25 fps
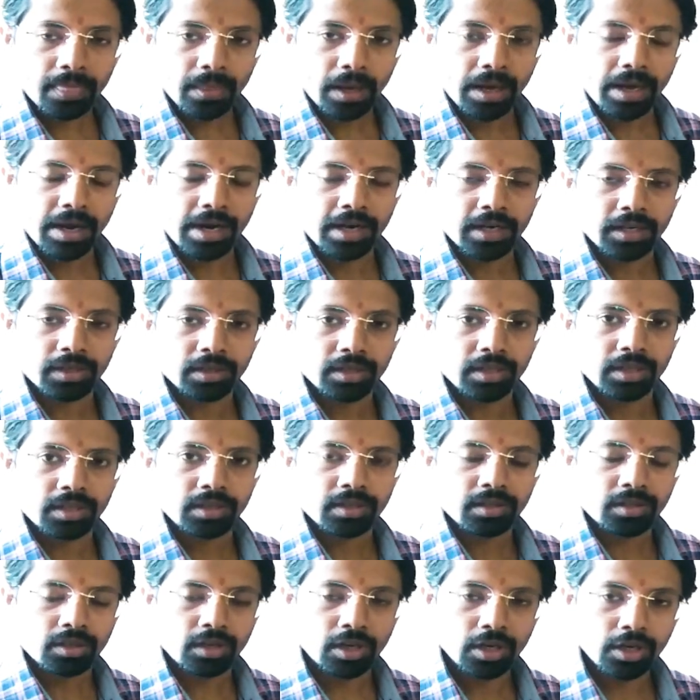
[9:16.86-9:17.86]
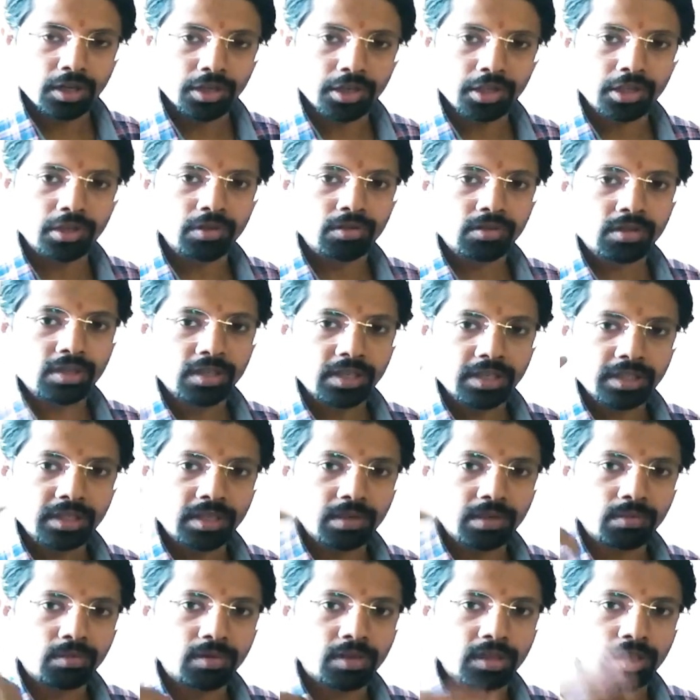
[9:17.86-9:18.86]
and continuously
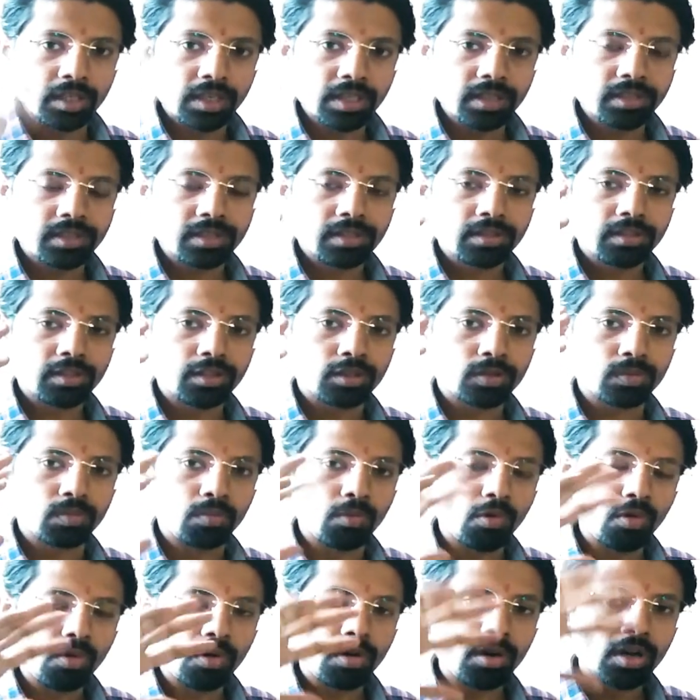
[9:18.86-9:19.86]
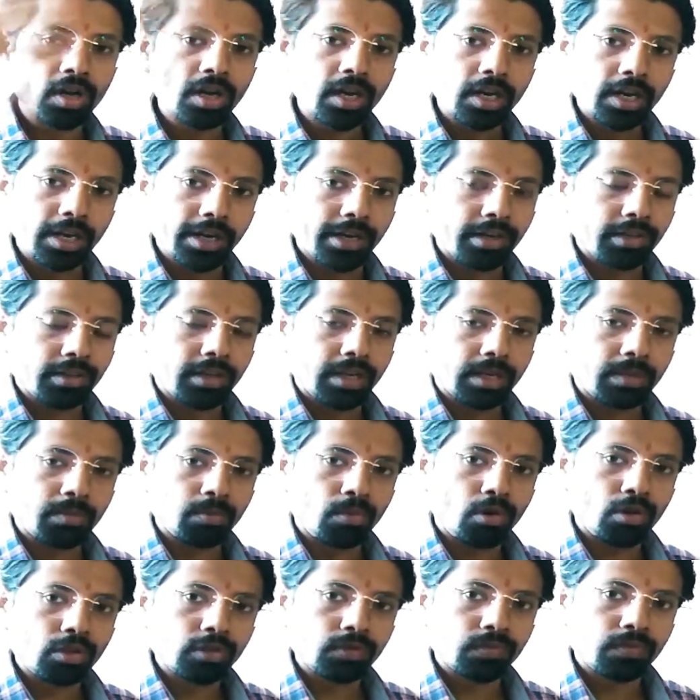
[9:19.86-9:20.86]
they were releasing the smoke into the
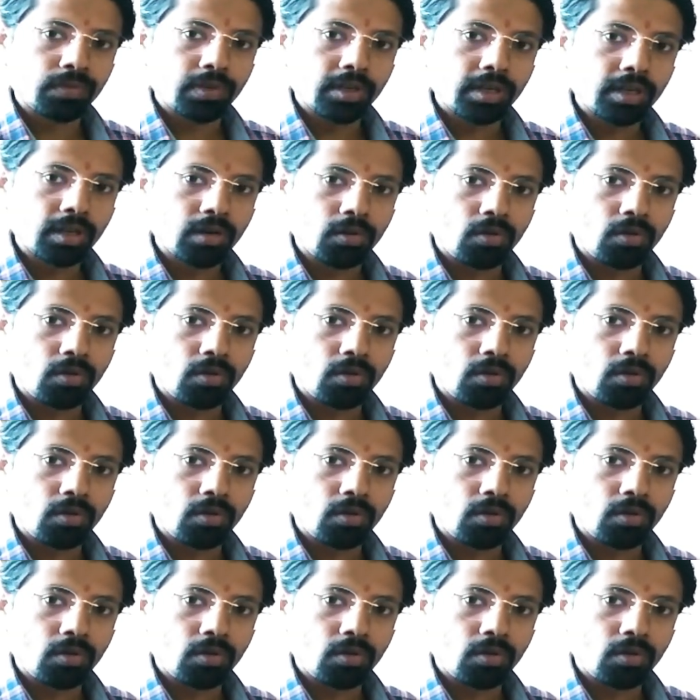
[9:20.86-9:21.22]
atmosphere,